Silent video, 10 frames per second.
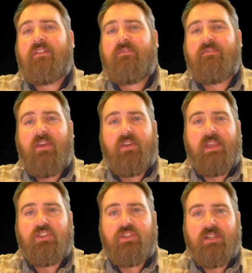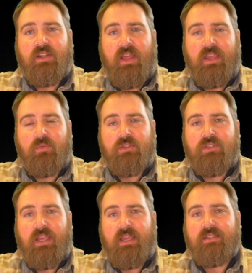variation in language
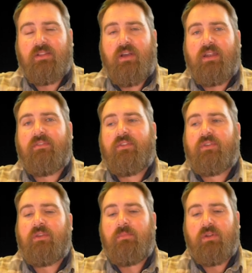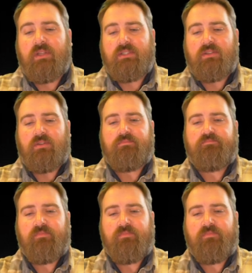as a lot of other communities do.